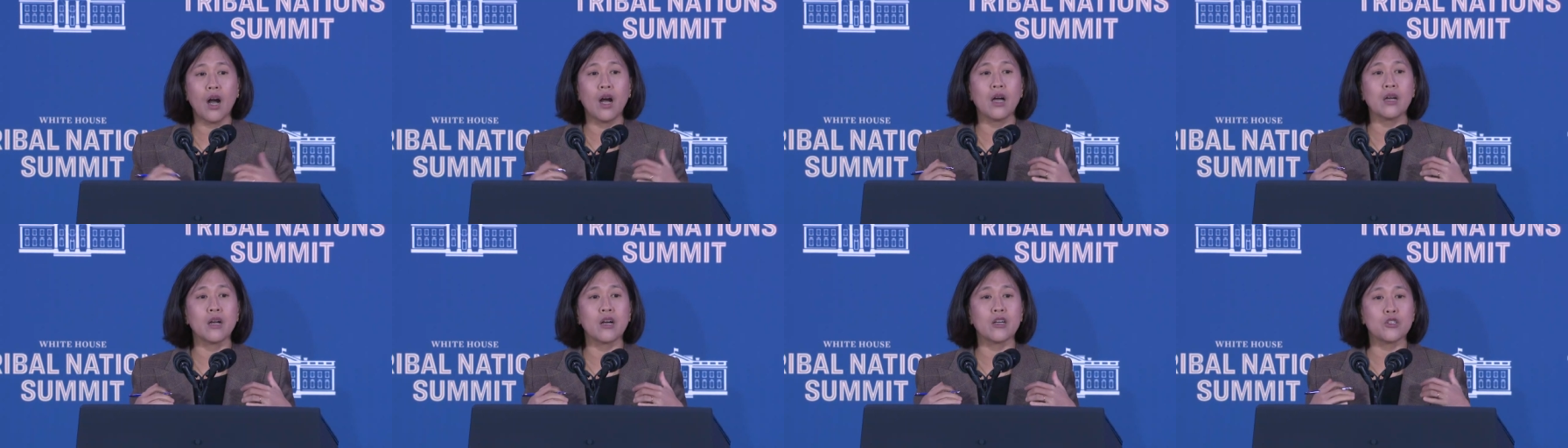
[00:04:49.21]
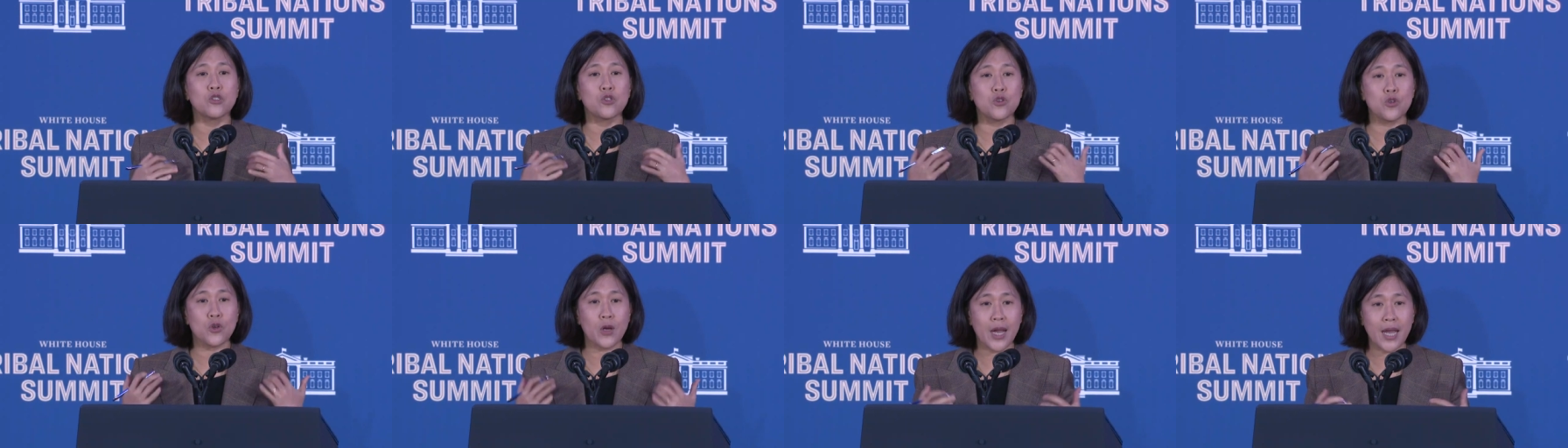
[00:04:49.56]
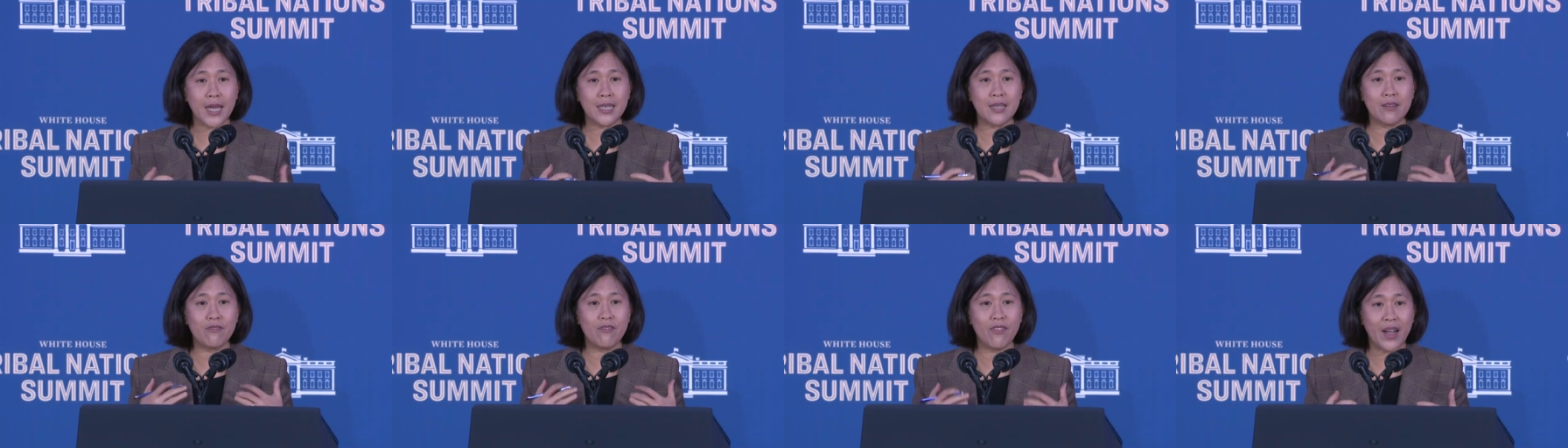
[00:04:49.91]
on our
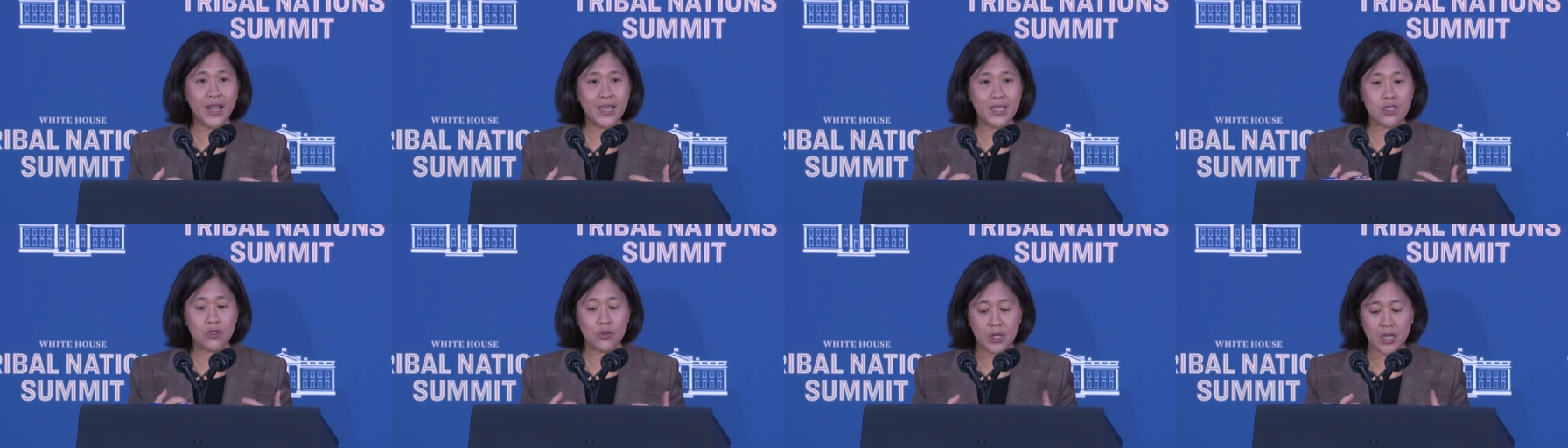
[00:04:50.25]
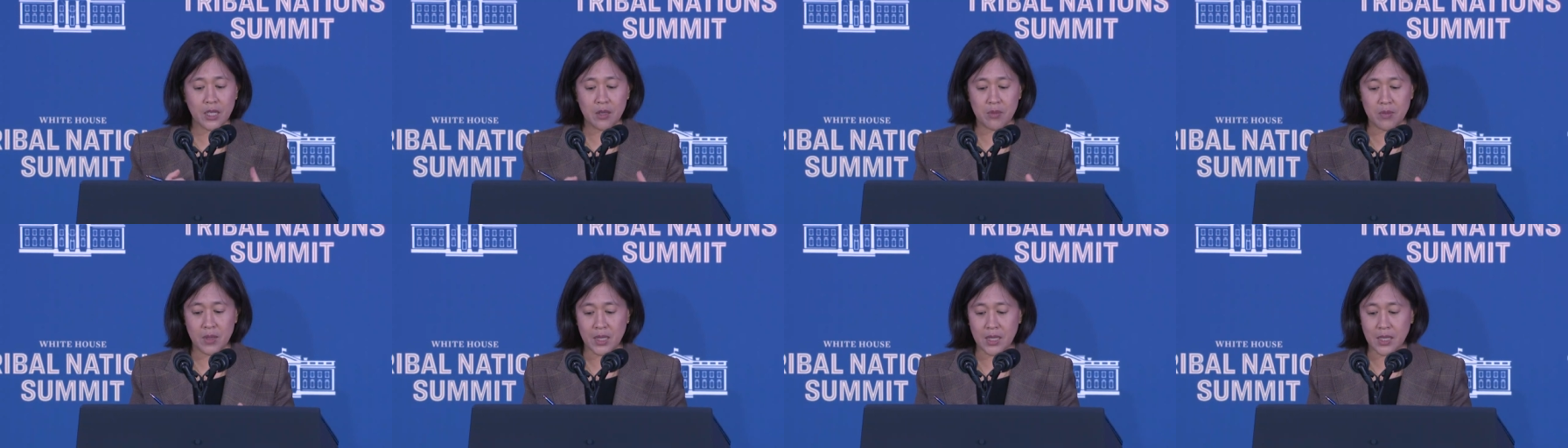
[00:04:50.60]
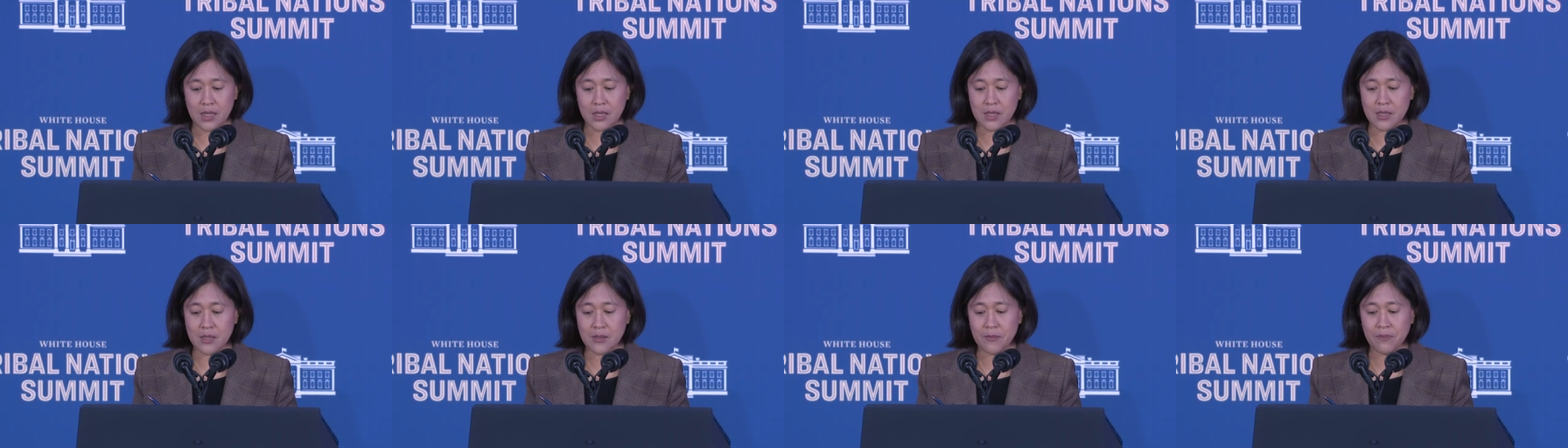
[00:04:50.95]
trade advisory
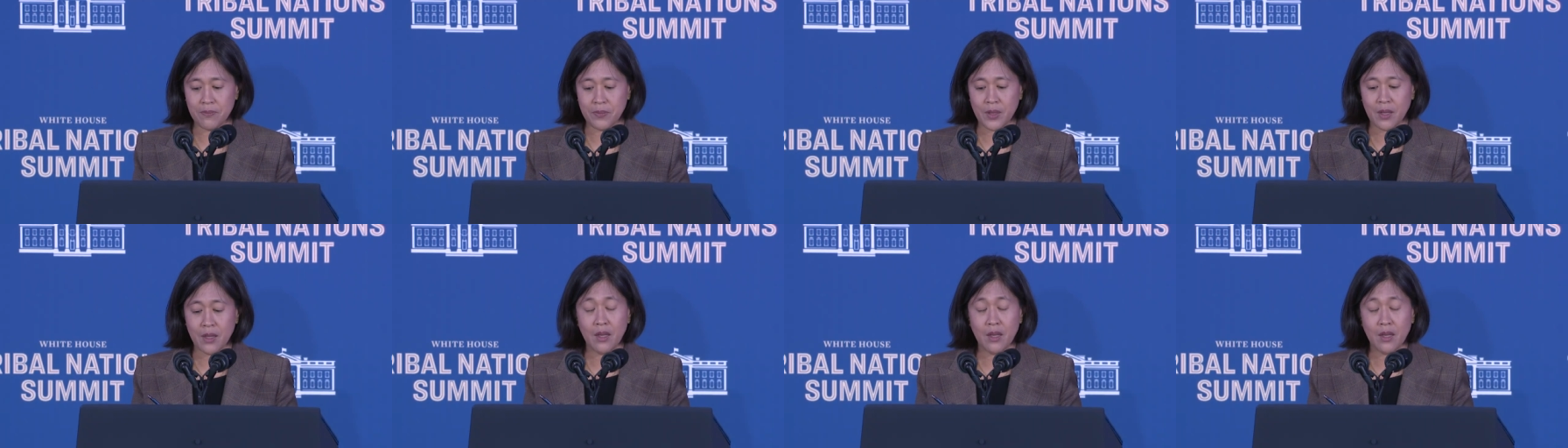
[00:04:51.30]
committees.